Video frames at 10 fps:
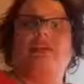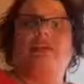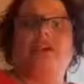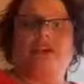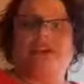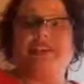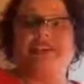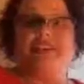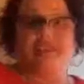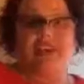the earliest
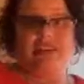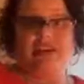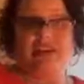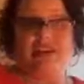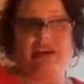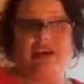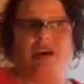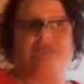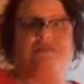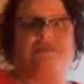convenience
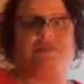of